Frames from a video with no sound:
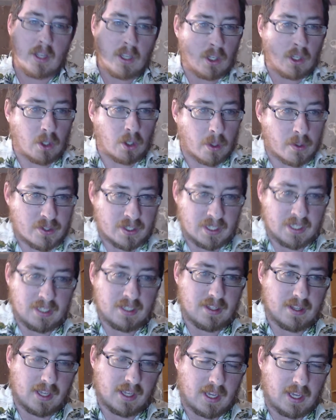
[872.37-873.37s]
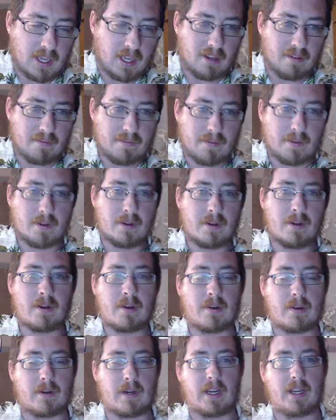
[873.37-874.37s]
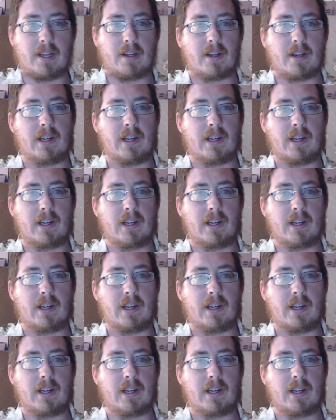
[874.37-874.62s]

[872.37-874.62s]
goes into the cave, right?